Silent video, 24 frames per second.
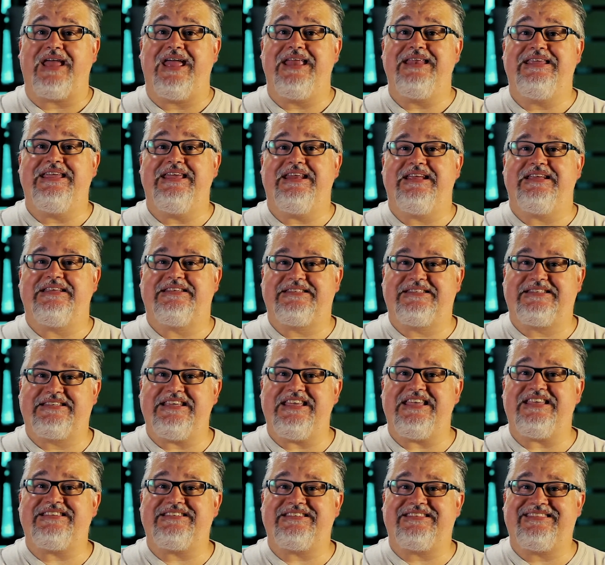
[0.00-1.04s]
and getting
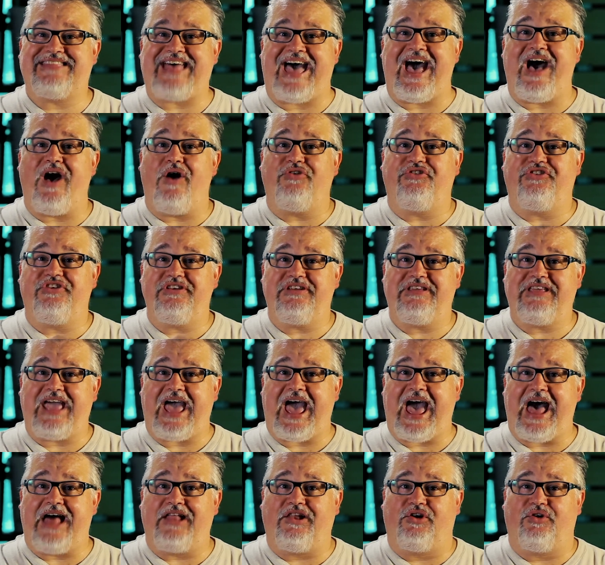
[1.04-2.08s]
6,000
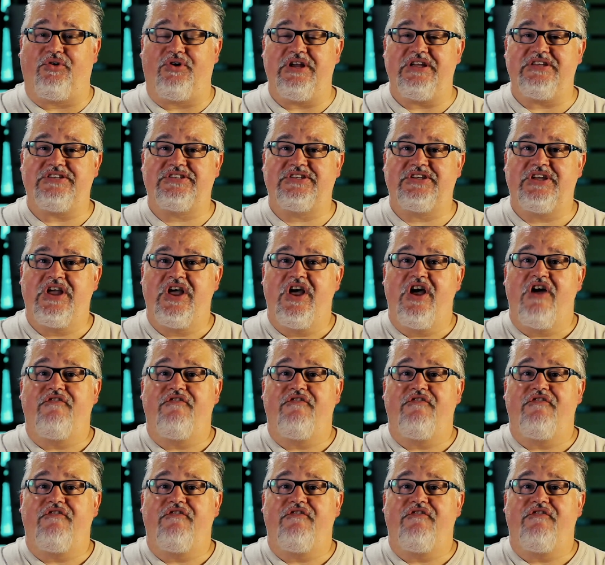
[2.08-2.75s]
calories